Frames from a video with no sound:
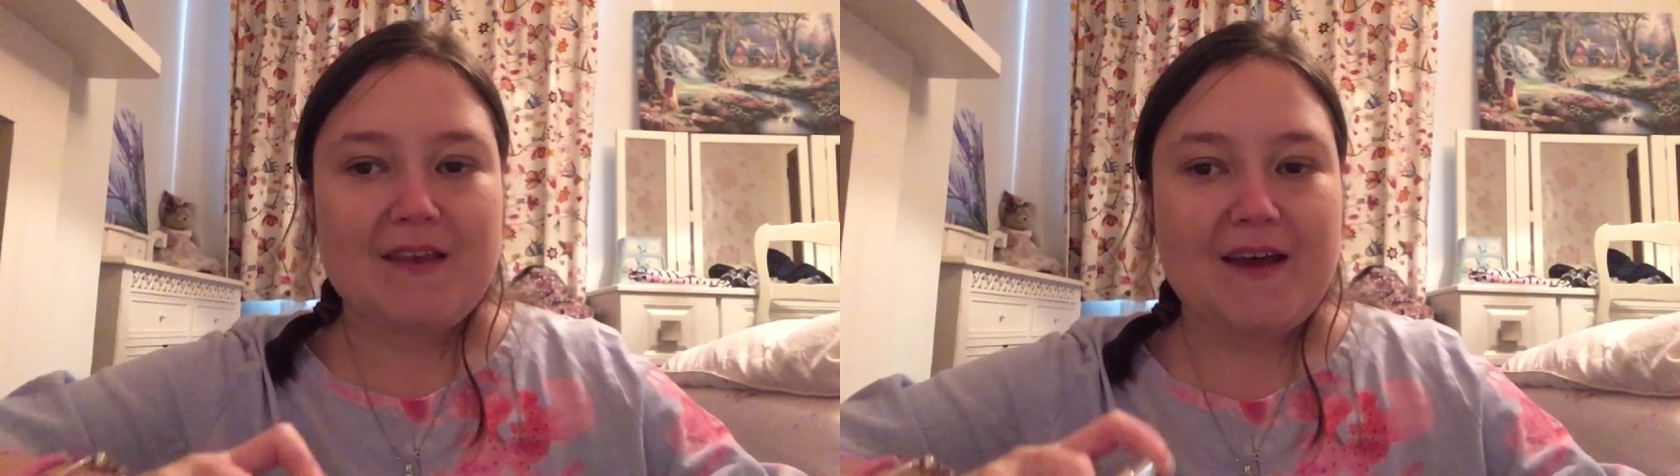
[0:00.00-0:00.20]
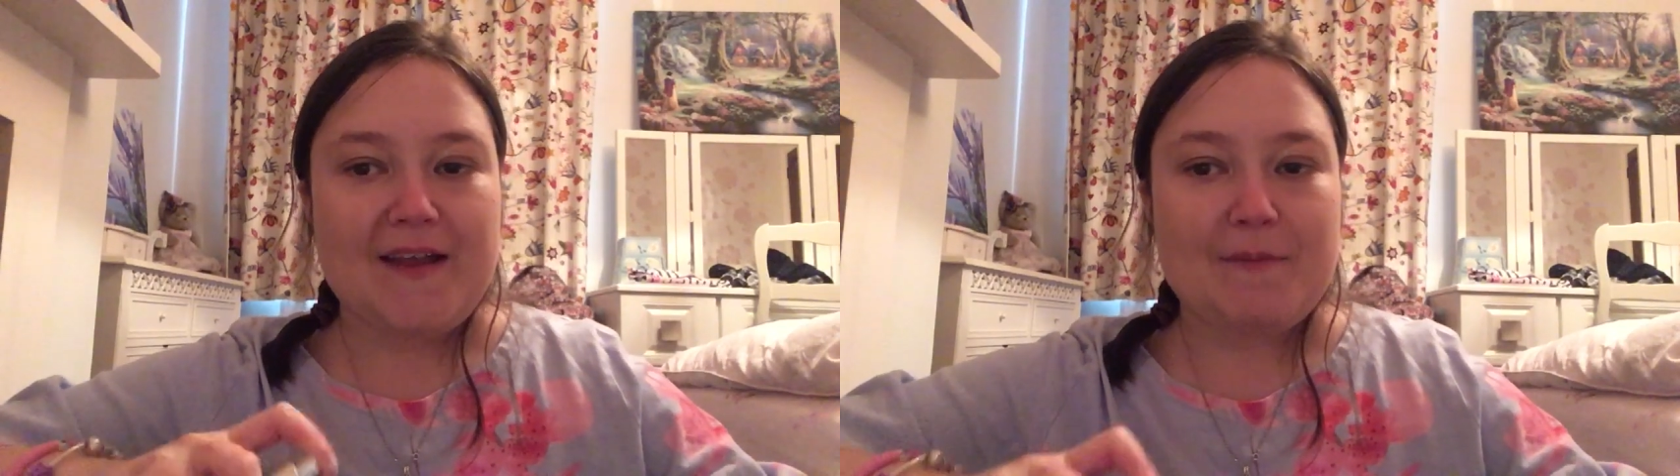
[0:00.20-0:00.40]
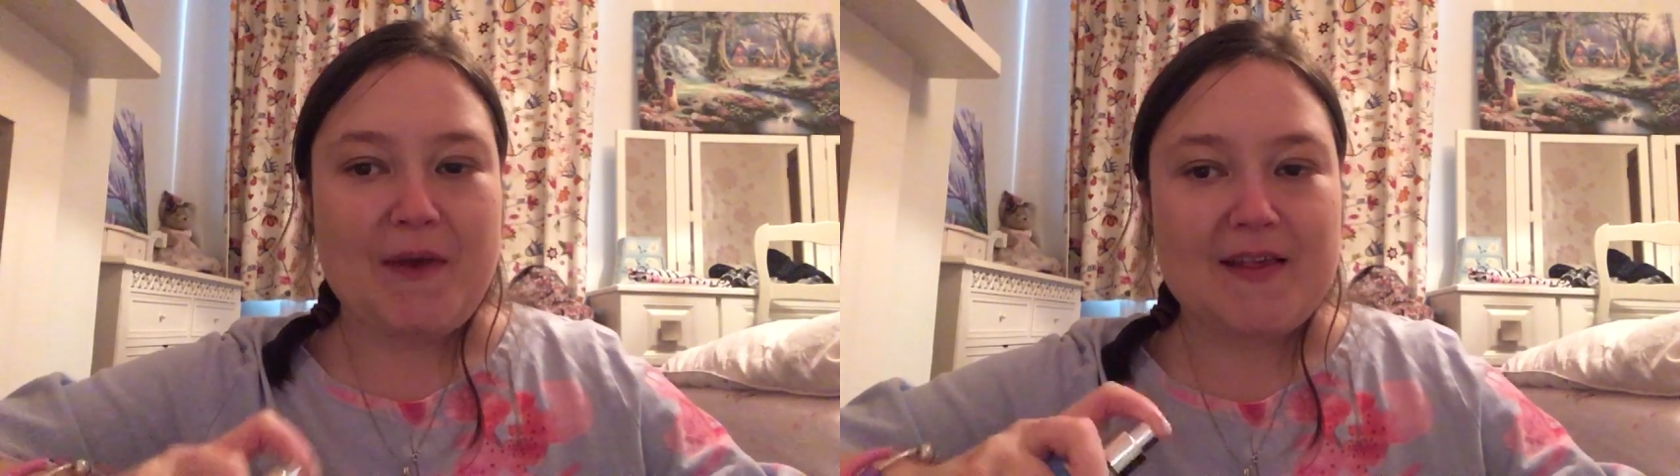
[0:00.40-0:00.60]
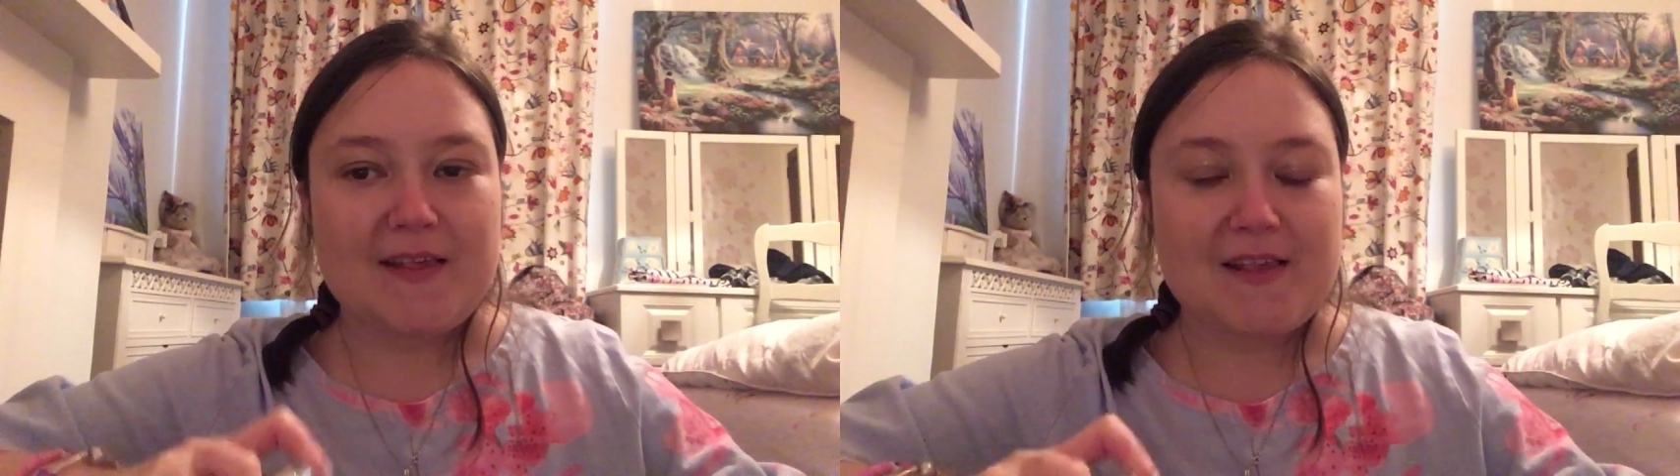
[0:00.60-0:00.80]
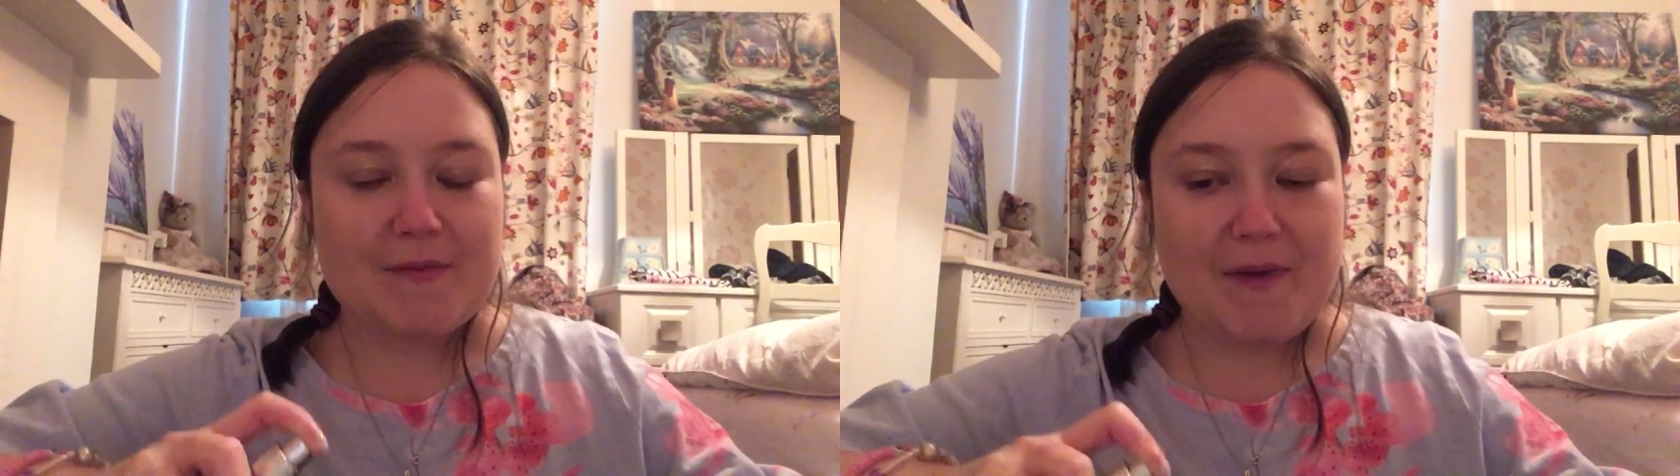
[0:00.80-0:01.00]
And it
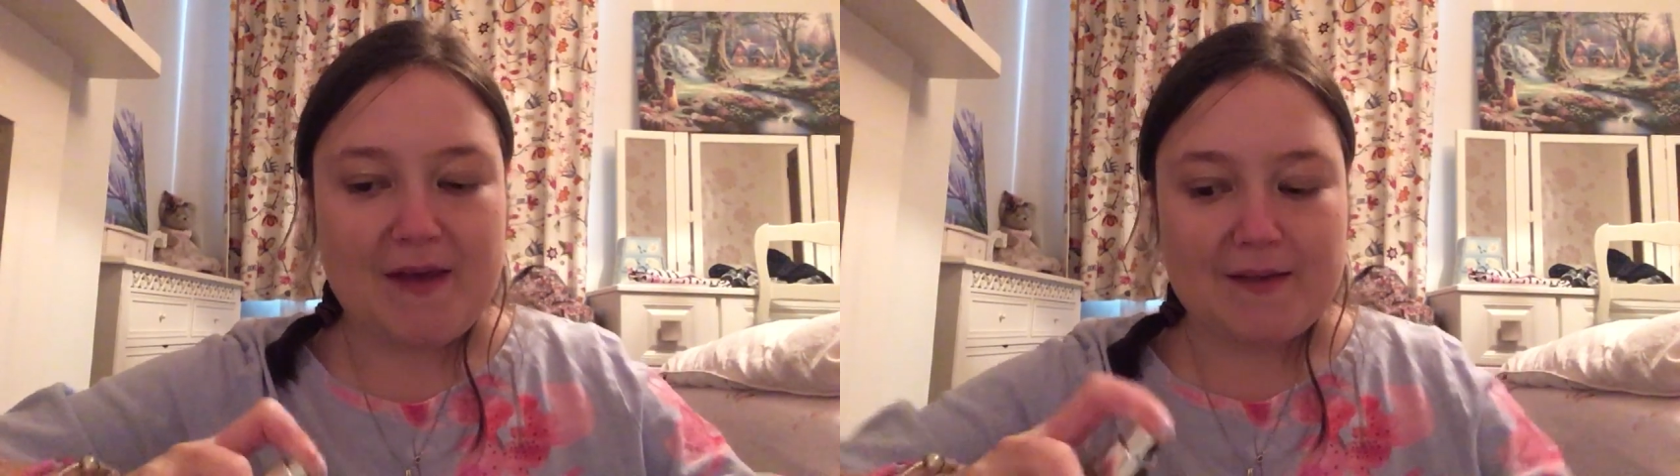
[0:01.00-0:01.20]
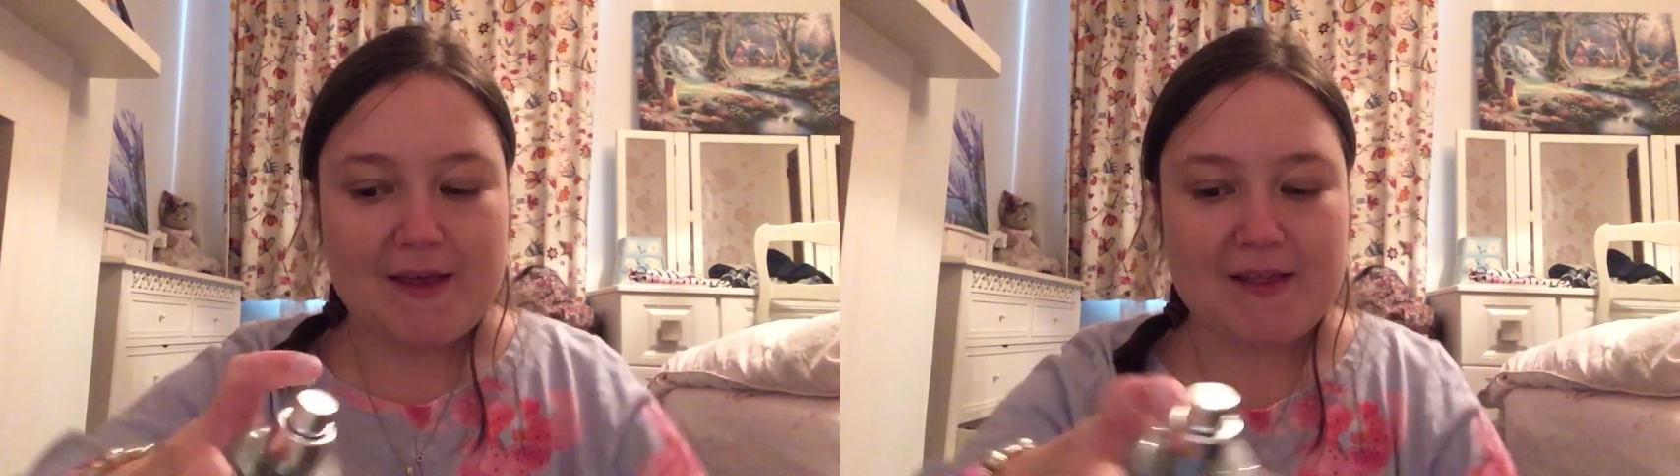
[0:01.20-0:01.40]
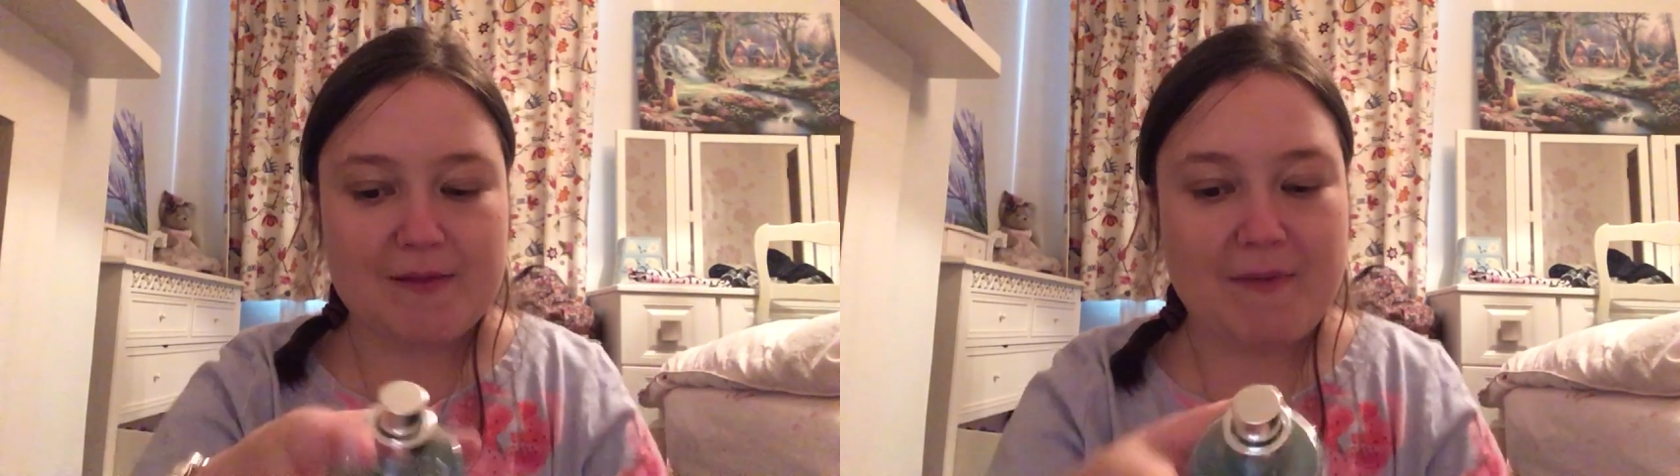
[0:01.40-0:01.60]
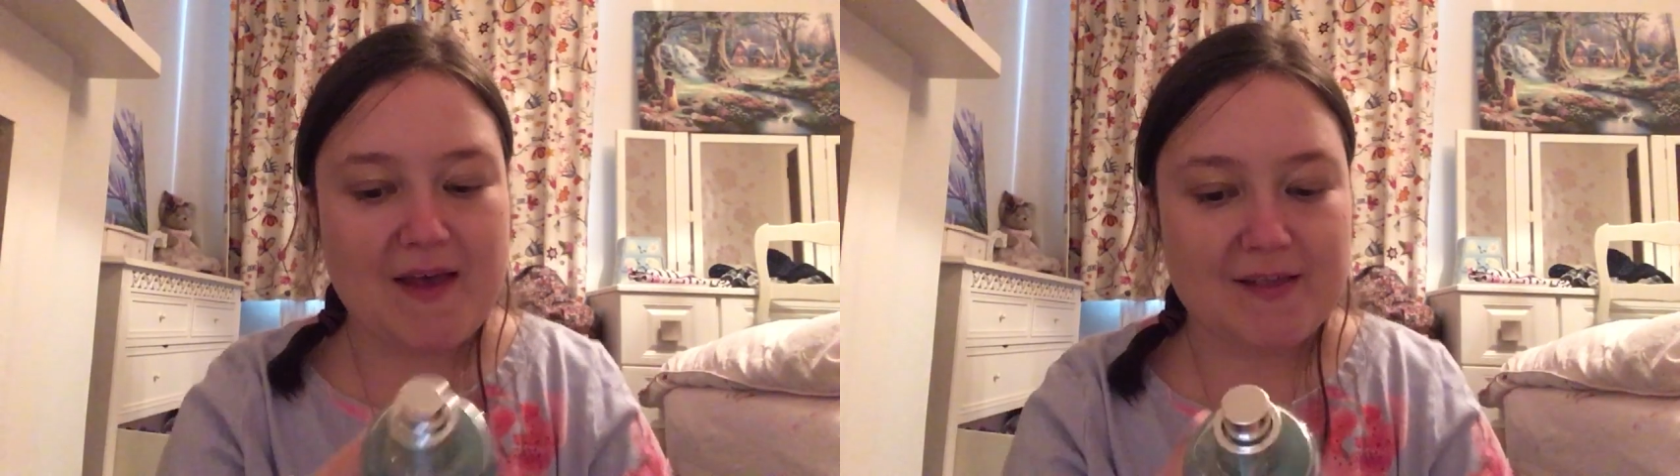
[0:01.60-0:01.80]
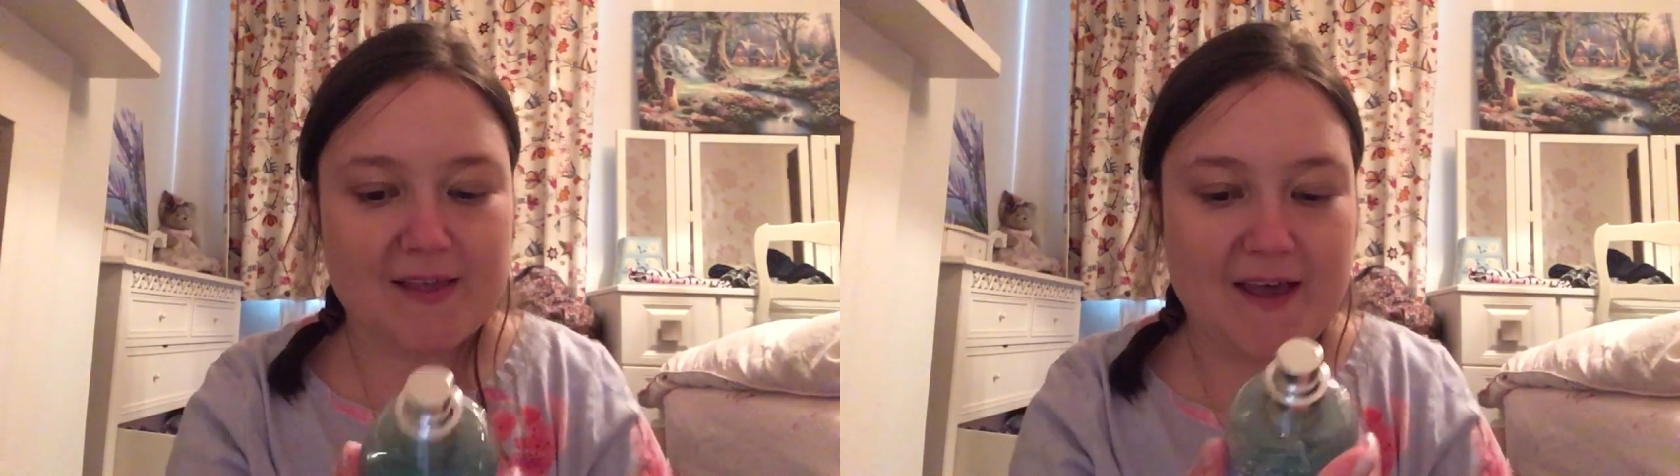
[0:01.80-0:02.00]
basically
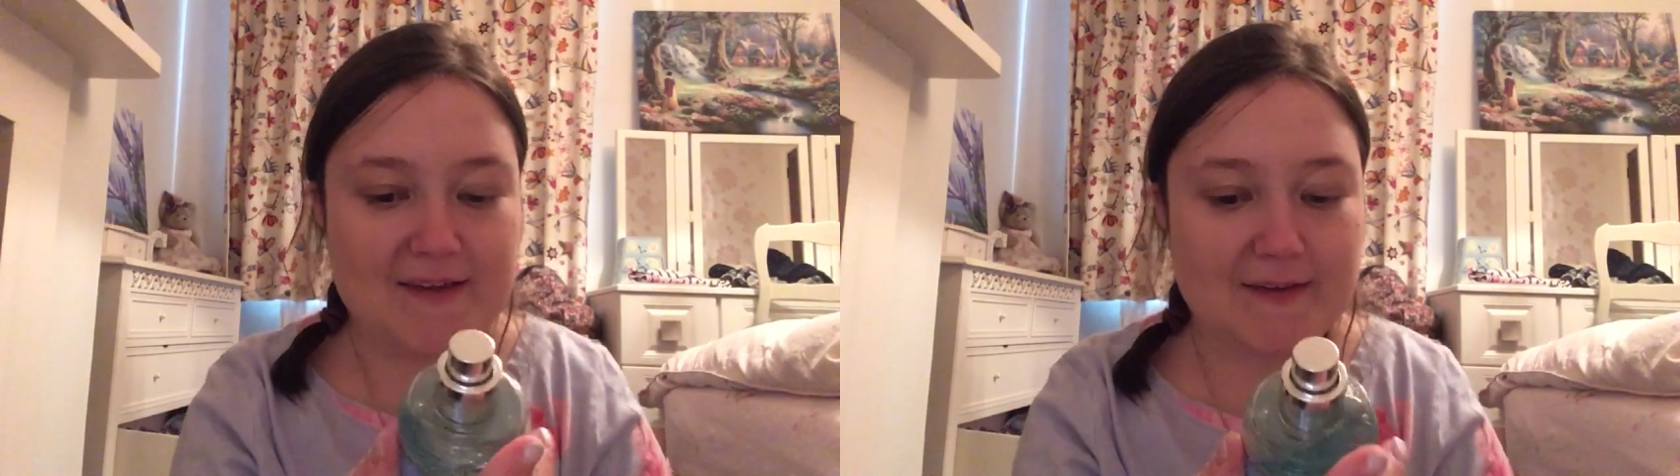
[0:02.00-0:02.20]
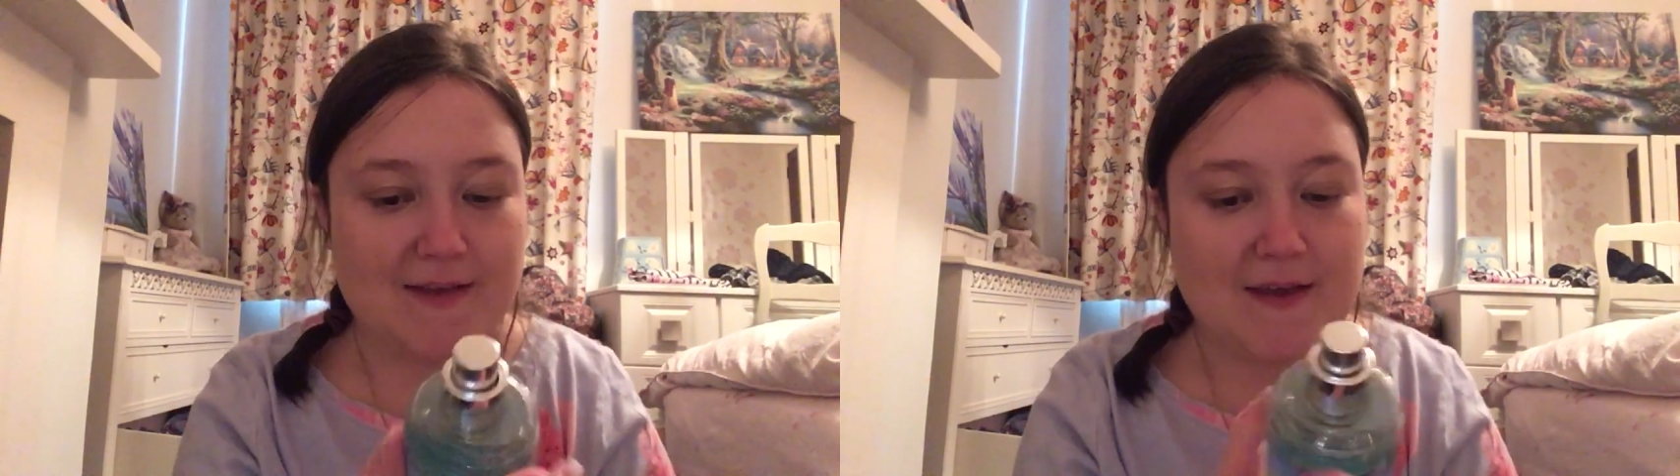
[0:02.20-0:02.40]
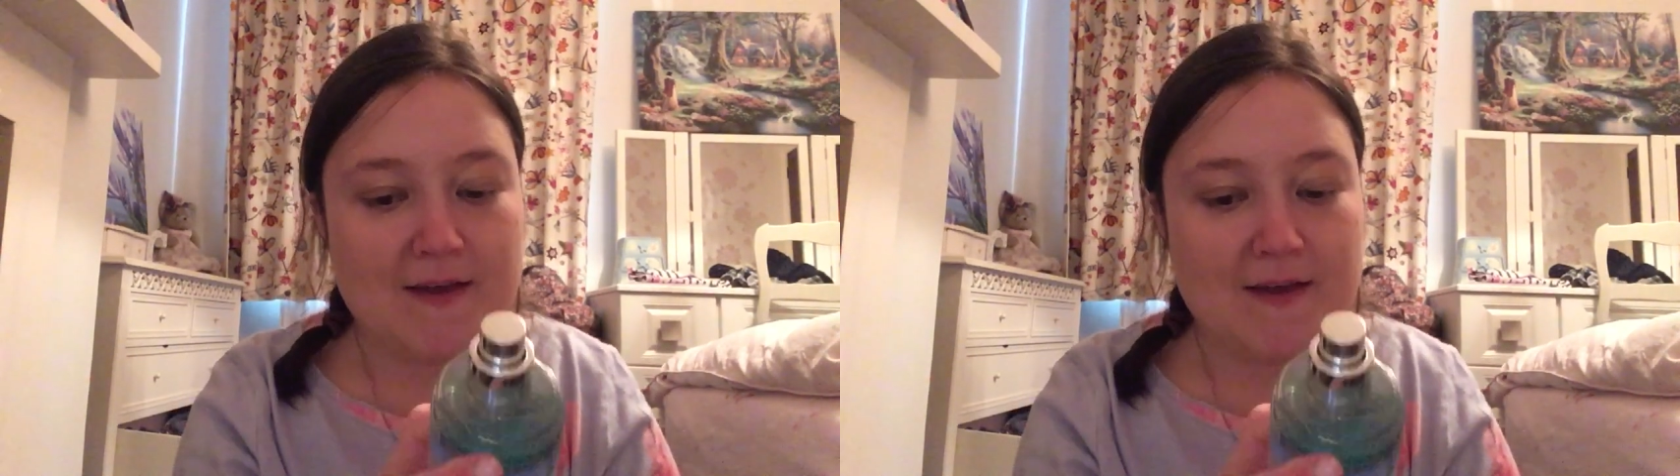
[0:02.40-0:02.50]
smells like